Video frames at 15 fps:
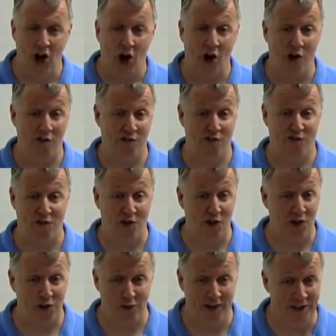are
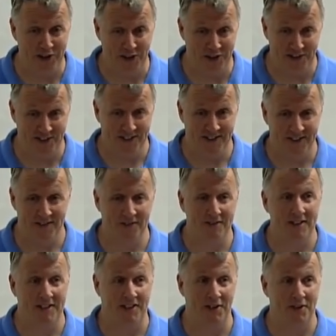far greater than the,
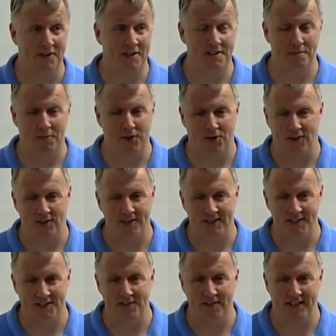you know, the small
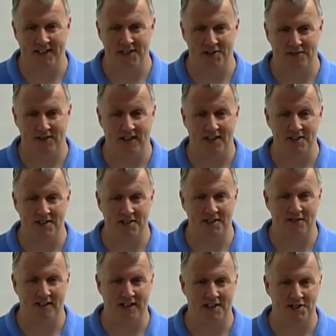disadvantage of,
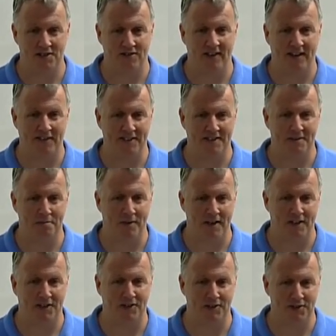disadvantages of having some
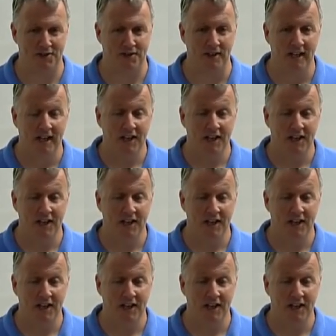monoculture.